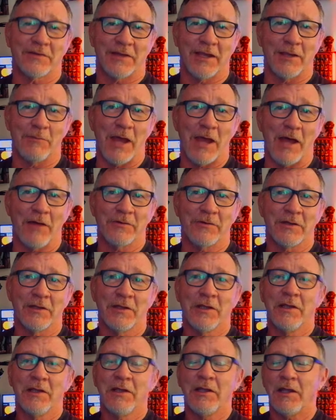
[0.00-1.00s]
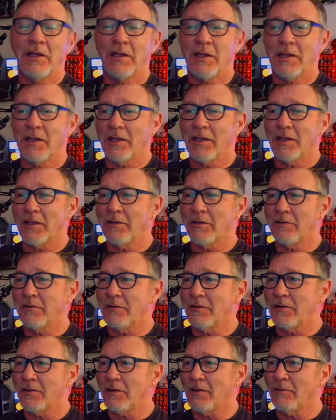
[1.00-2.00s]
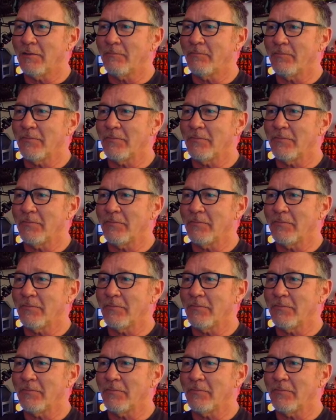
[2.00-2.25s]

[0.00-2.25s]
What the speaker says: came out. And, so